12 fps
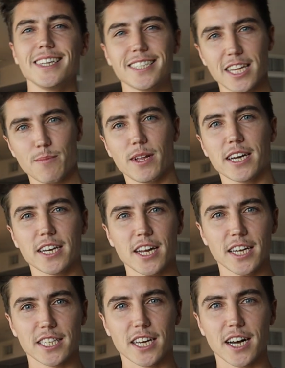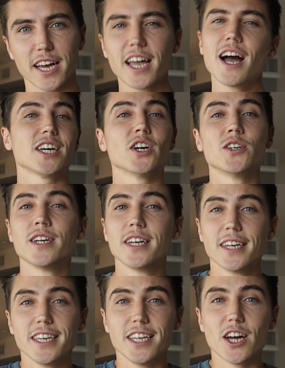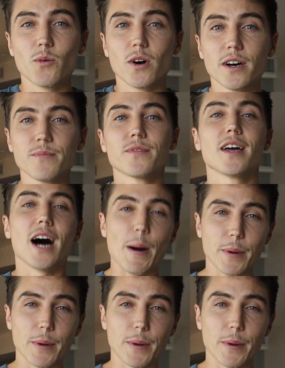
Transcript: you seem like a nice guy, so you know what,